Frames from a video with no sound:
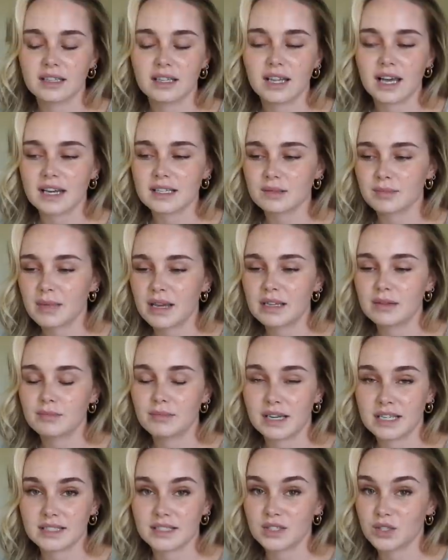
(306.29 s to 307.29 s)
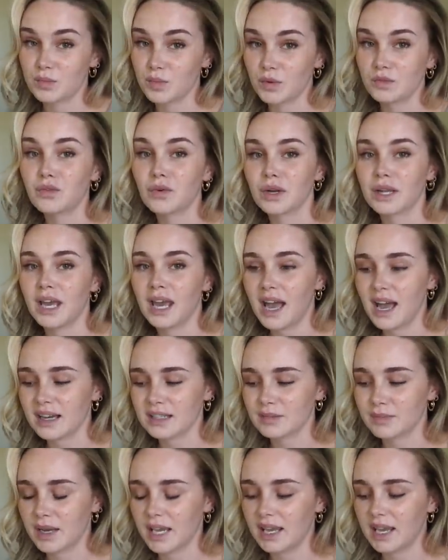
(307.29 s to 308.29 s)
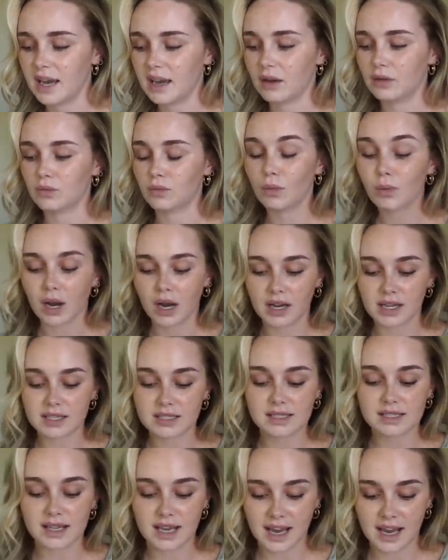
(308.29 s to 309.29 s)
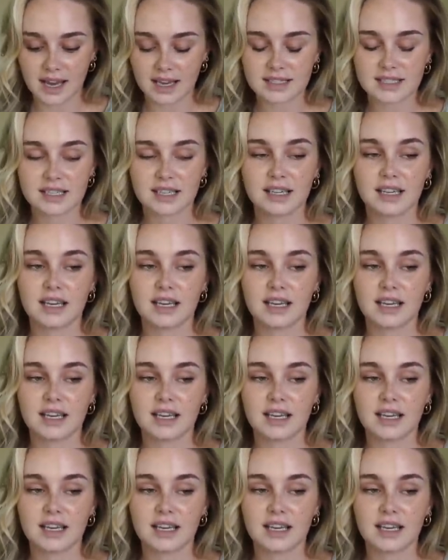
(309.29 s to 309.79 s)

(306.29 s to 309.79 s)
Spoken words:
the last message before they hacked my account was that